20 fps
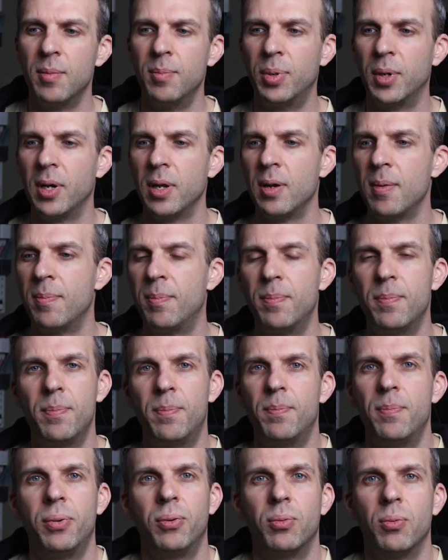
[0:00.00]
But
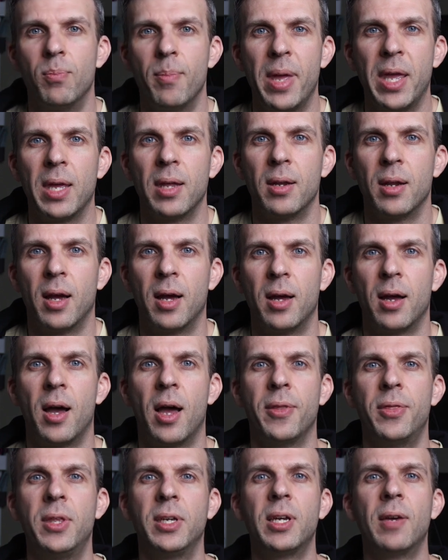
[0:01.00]
man,
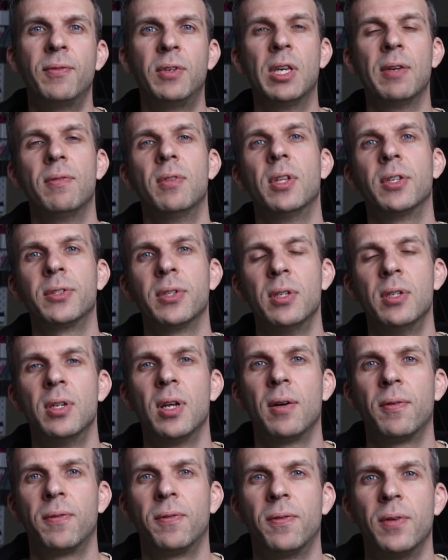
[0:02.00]
I think I've given this
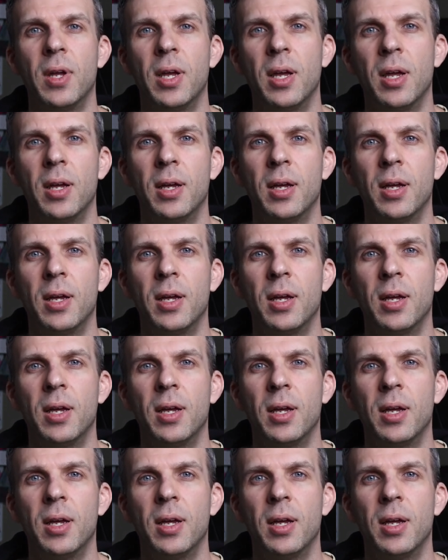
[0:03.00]
enough